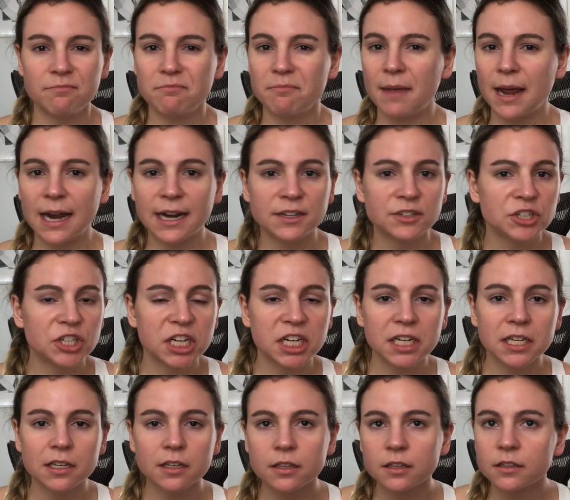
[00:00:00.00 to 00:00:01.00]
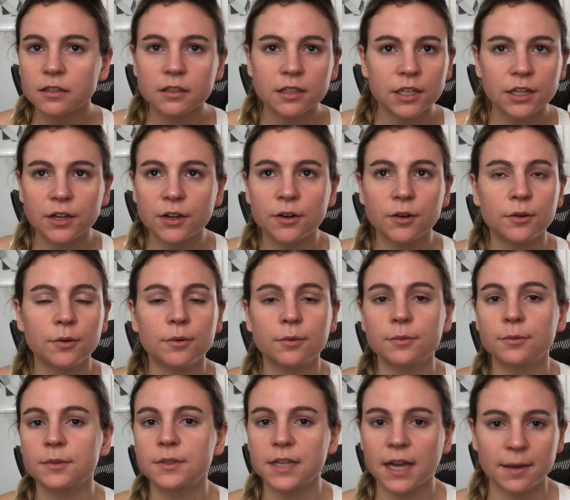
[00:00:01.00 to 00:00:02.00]
magic, you know,
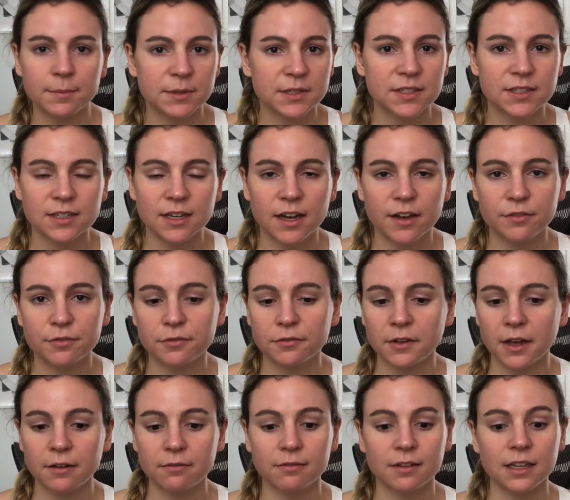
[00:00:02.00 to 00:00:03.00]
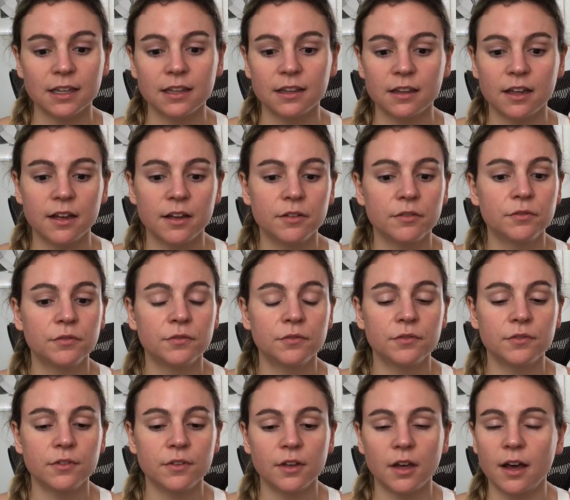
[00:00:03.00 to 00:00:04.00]
type of stuff. I really love,
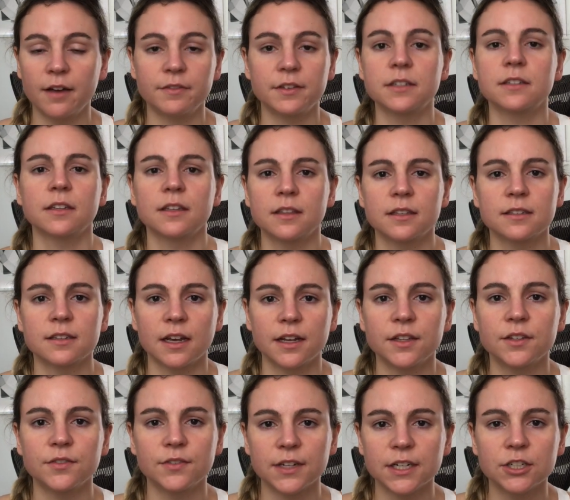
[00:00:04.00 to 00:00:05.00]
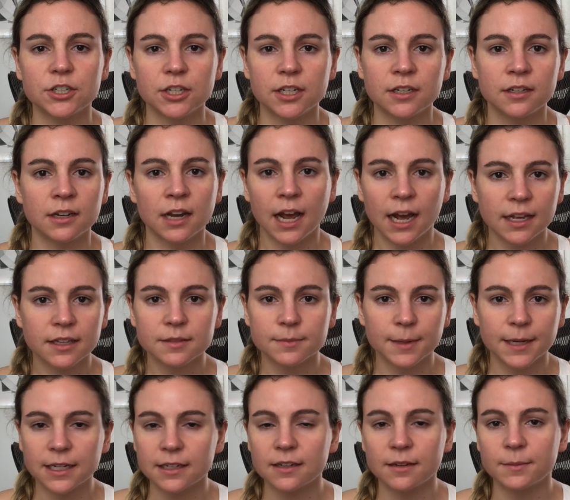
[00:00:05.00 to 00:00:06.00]
obviously, the science fiction
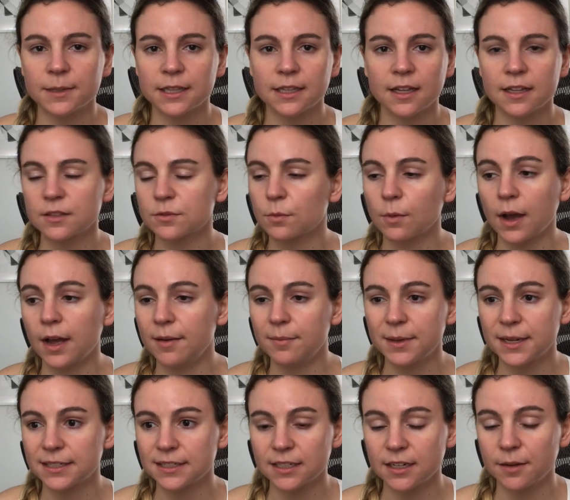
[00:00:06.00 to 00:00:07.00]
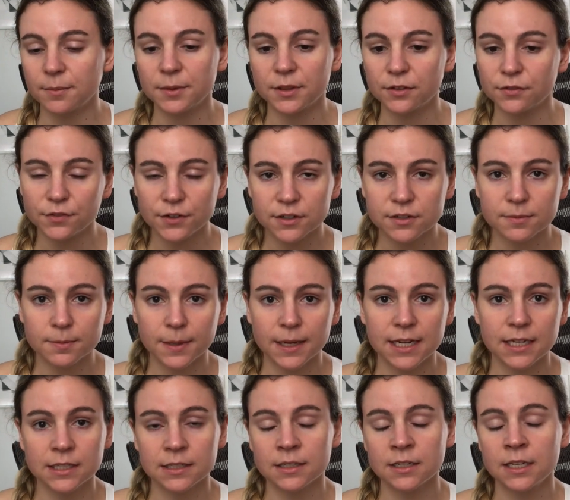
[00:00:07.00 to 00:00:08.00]
aspect. I mean, that's why I picked it up in the first
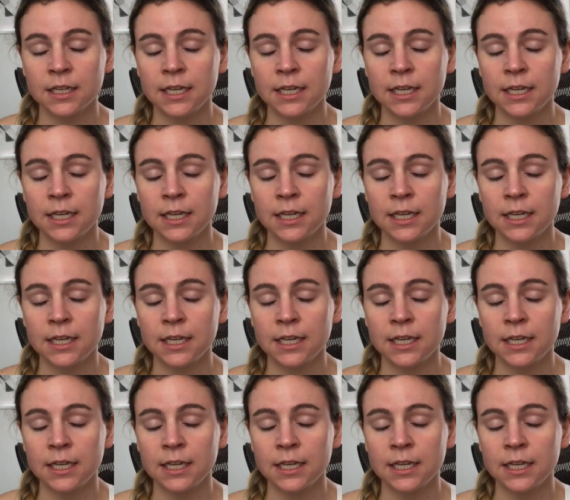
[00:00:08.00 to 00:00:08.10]
place.